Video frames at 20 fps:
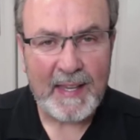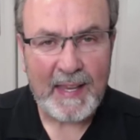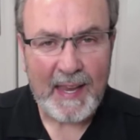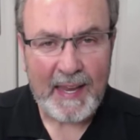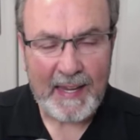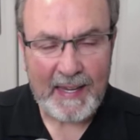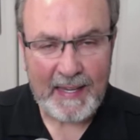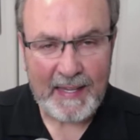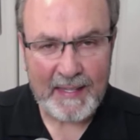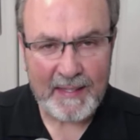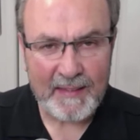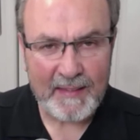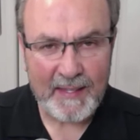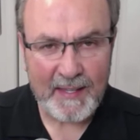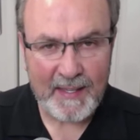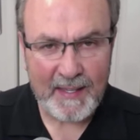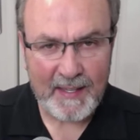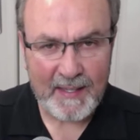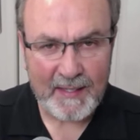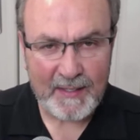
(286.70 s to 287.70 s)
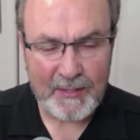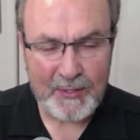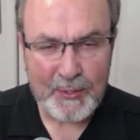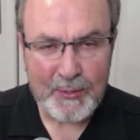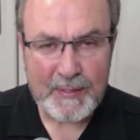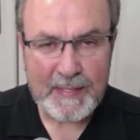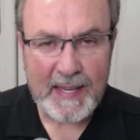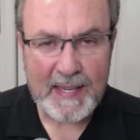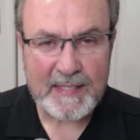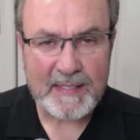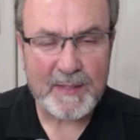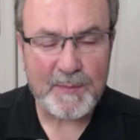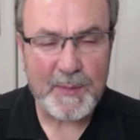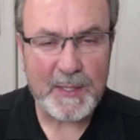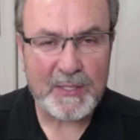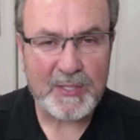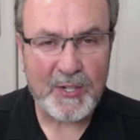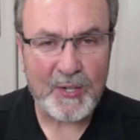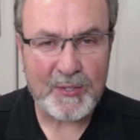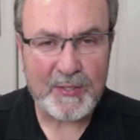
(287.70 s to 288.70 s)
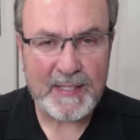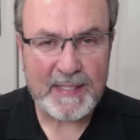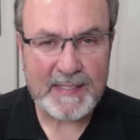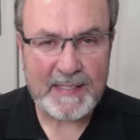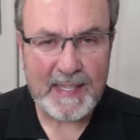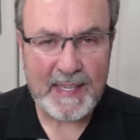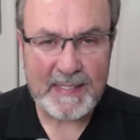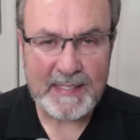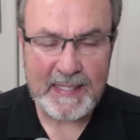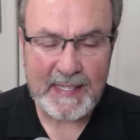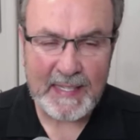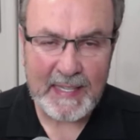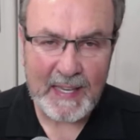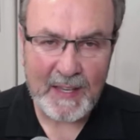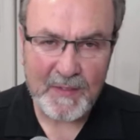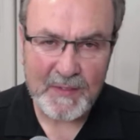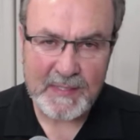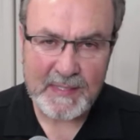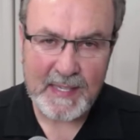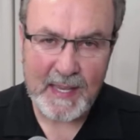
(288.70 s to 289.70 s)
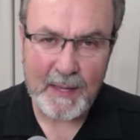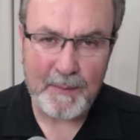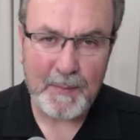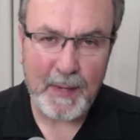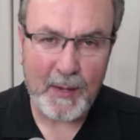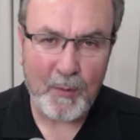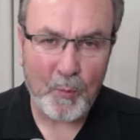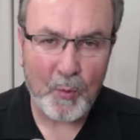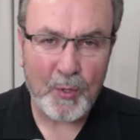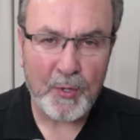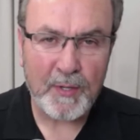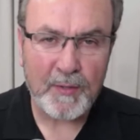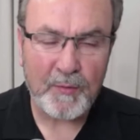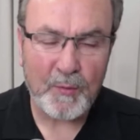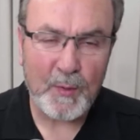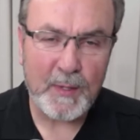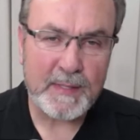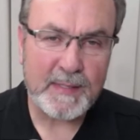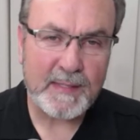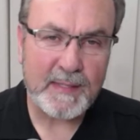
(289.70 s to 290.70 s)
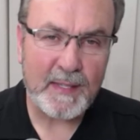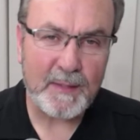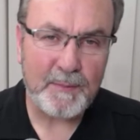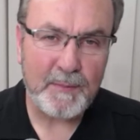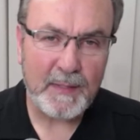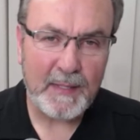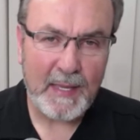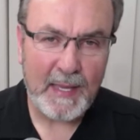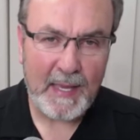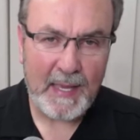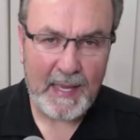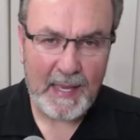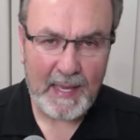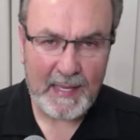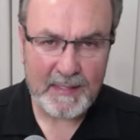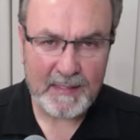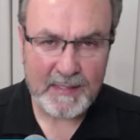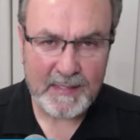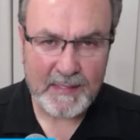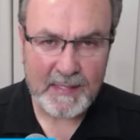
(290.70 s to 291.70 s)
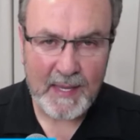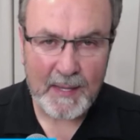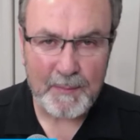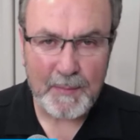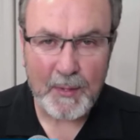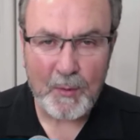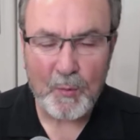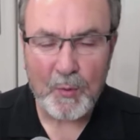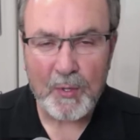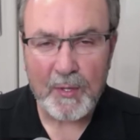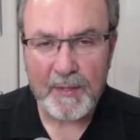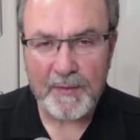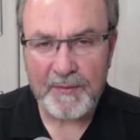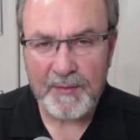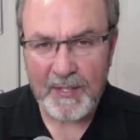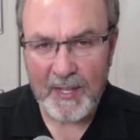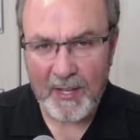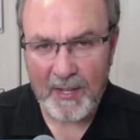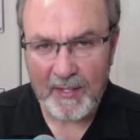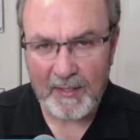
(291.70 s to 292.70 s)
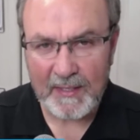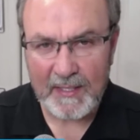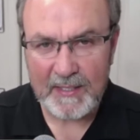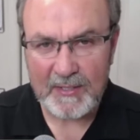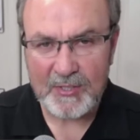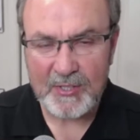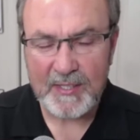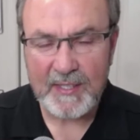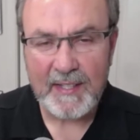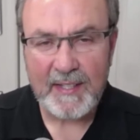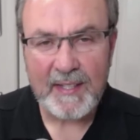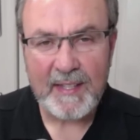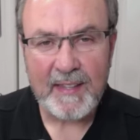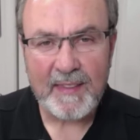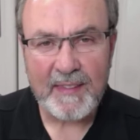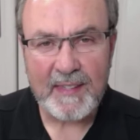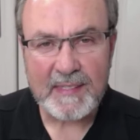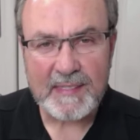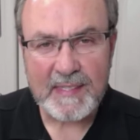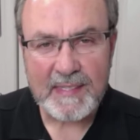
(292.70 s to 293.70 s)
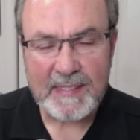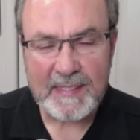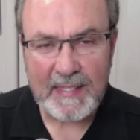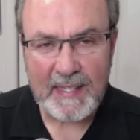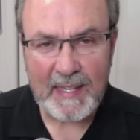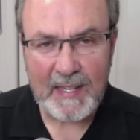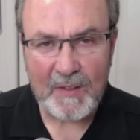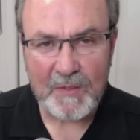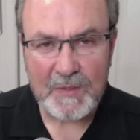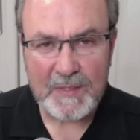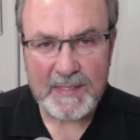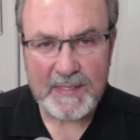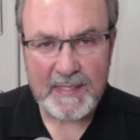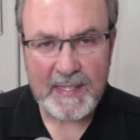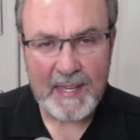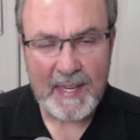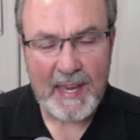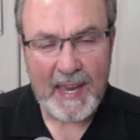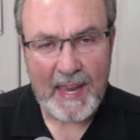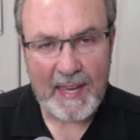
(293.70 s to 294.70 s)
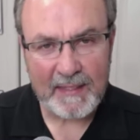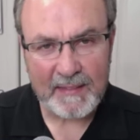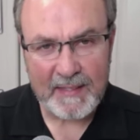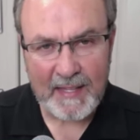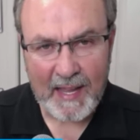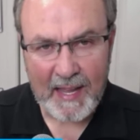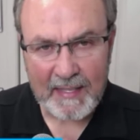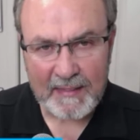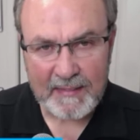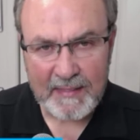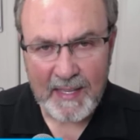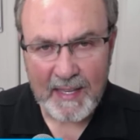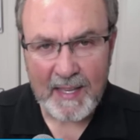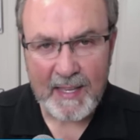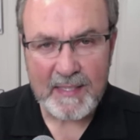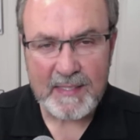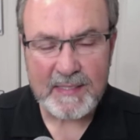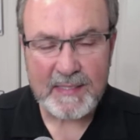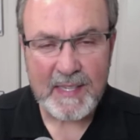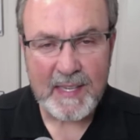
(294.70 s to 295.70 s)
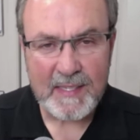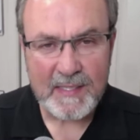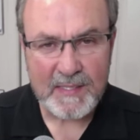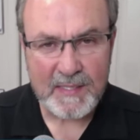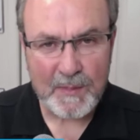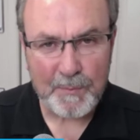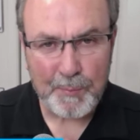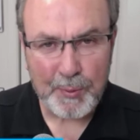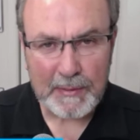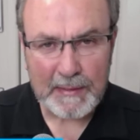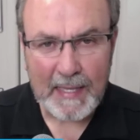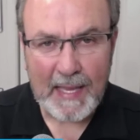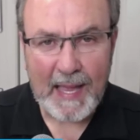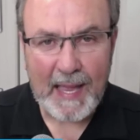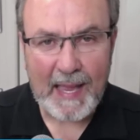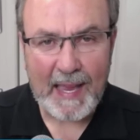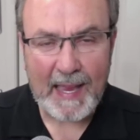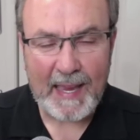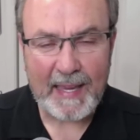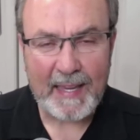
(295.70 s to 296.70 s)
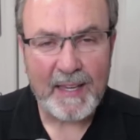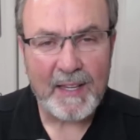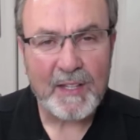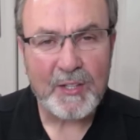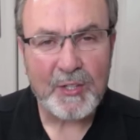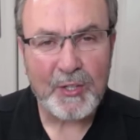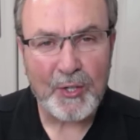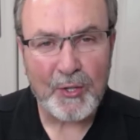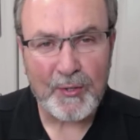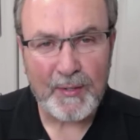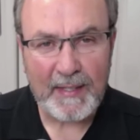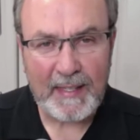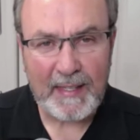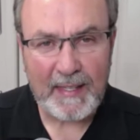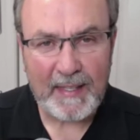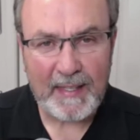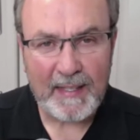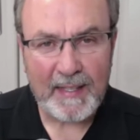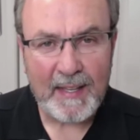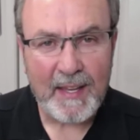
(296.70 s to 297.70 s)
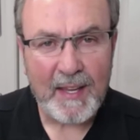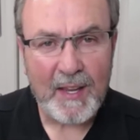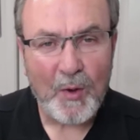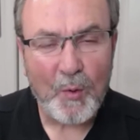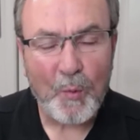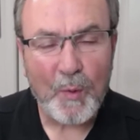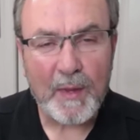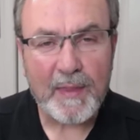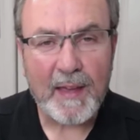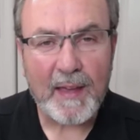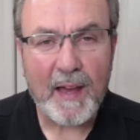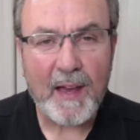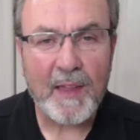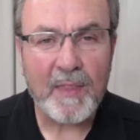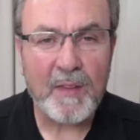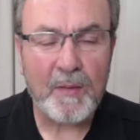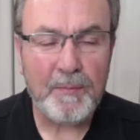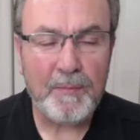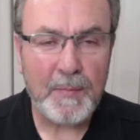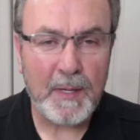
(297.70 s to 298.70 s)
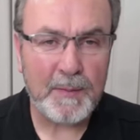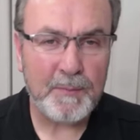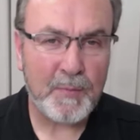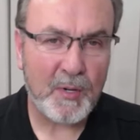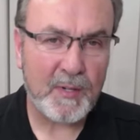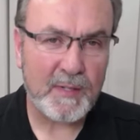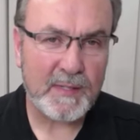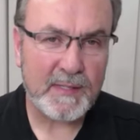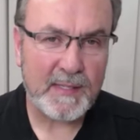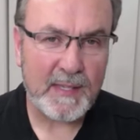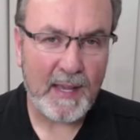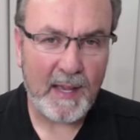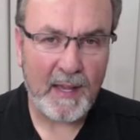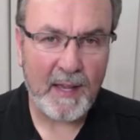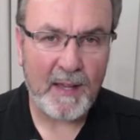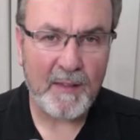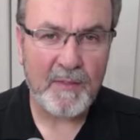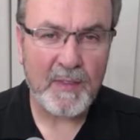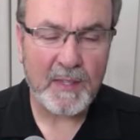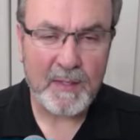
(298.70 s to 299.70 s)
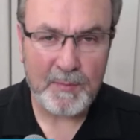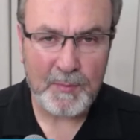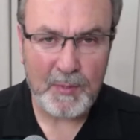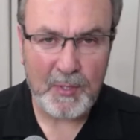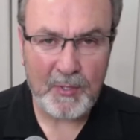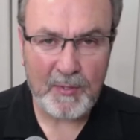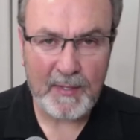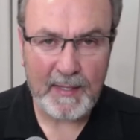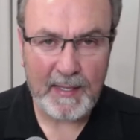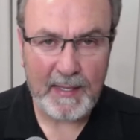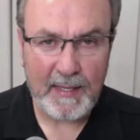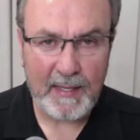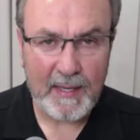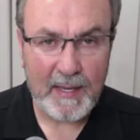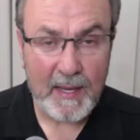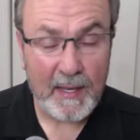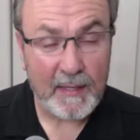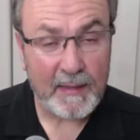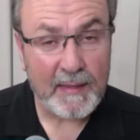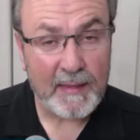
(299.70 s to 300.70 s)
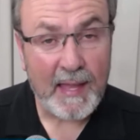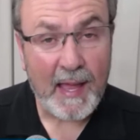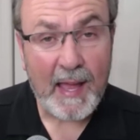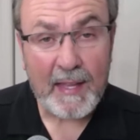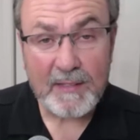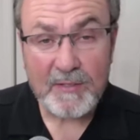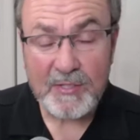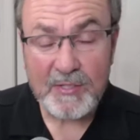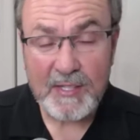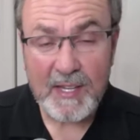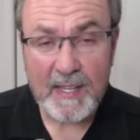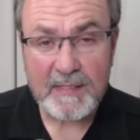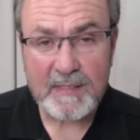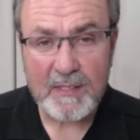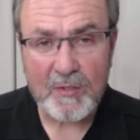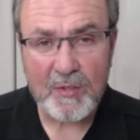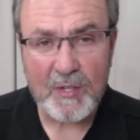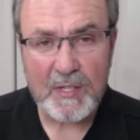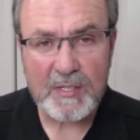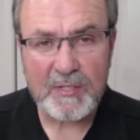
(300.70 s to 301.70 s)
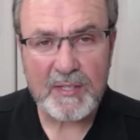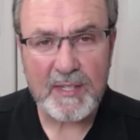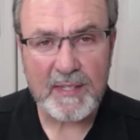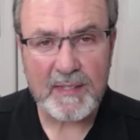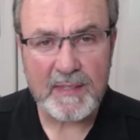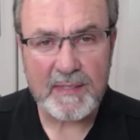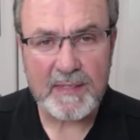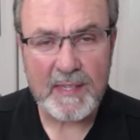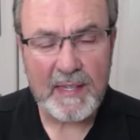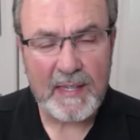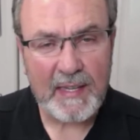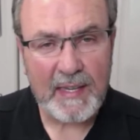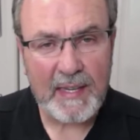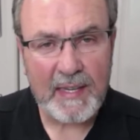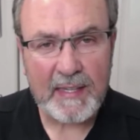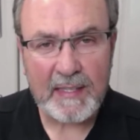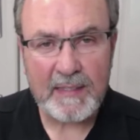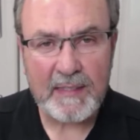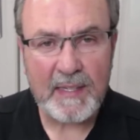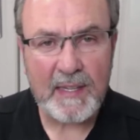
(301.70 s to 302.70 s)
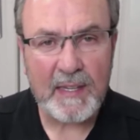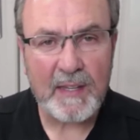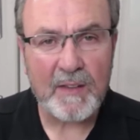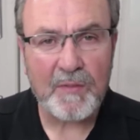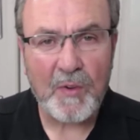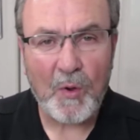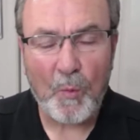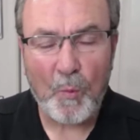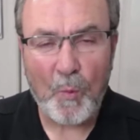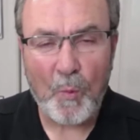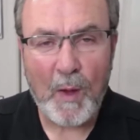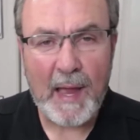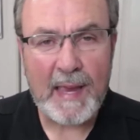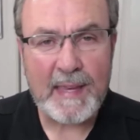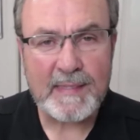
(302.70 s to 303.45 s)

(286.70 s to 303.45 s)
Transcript: In the New Testament church, it says he gives some a word of wisdom and some a word of knowledge. This is gifts, and God does supply your need with other members of the community, not just Christians. He can give wise